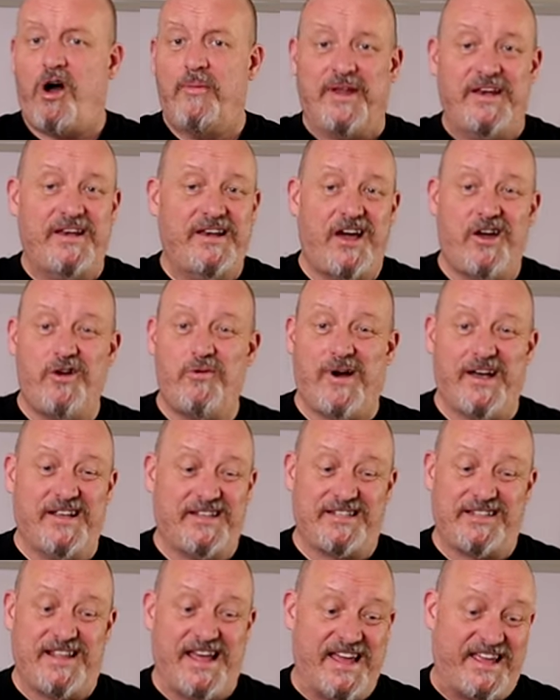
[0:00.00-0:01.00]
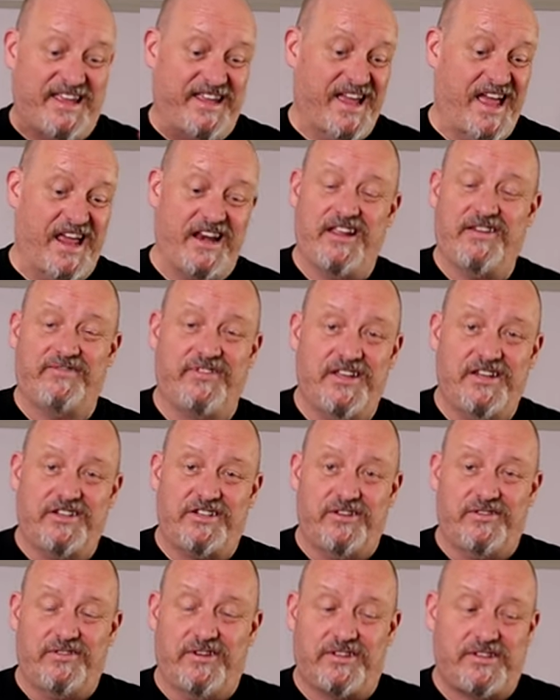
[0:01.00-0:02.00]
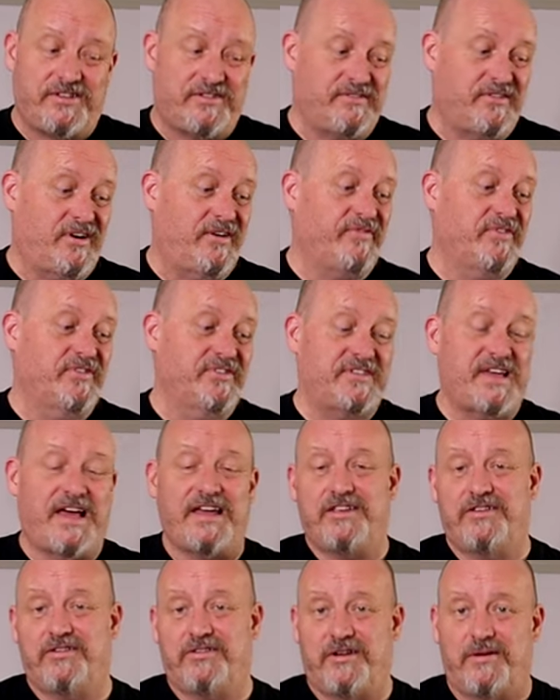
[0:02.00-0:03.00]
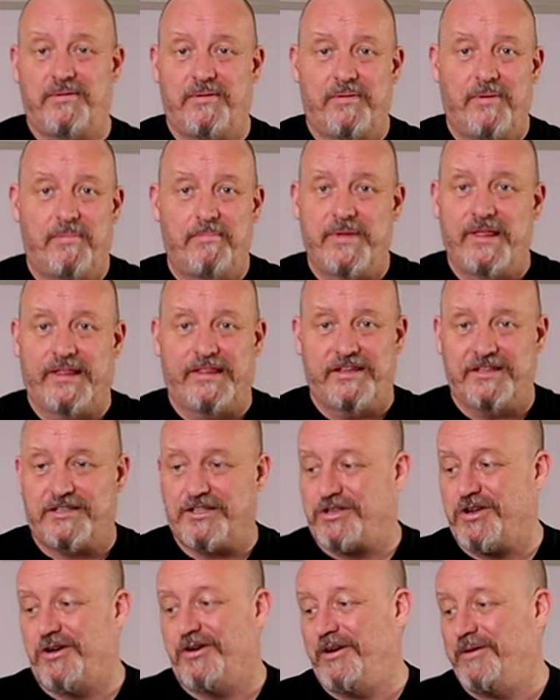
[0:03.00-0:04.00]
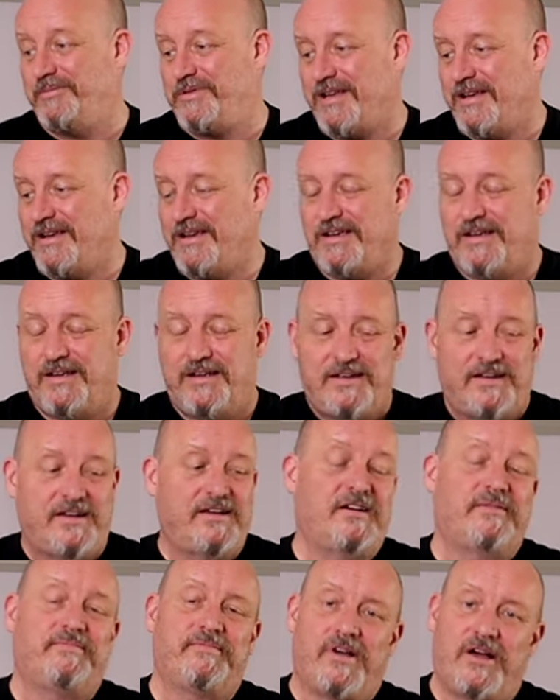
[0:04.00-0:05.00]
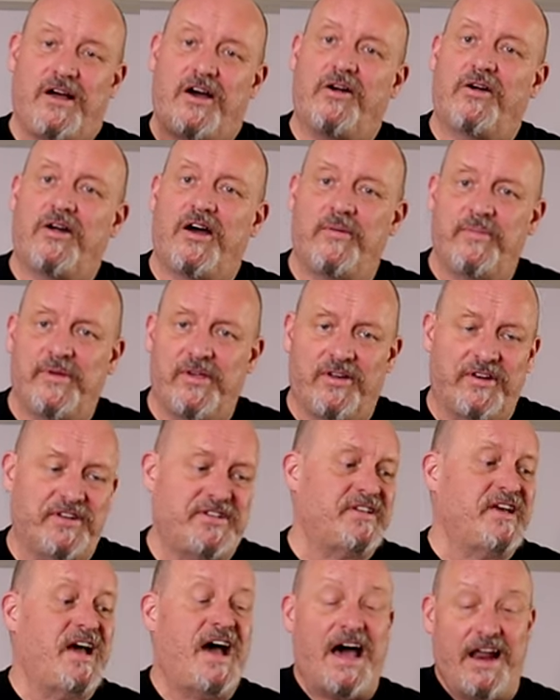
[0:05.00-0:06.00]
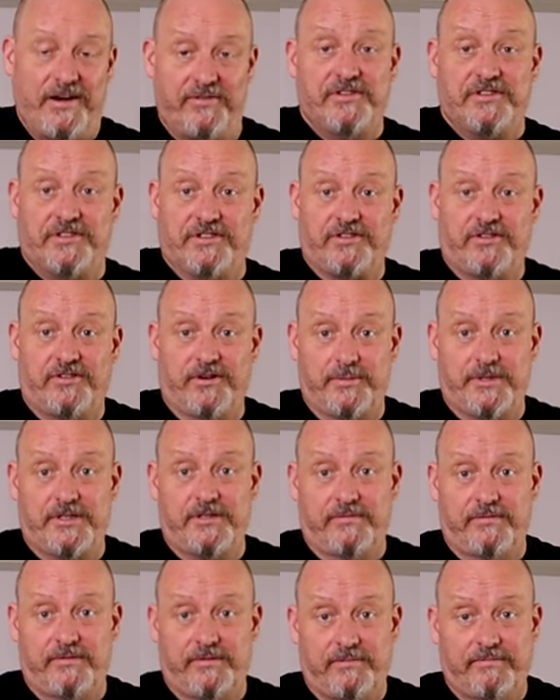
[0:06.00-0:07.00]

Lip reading: I'm in no way slagging any of these units. I've used that unit millions of times. All right, I'll be honest, hundreds of times,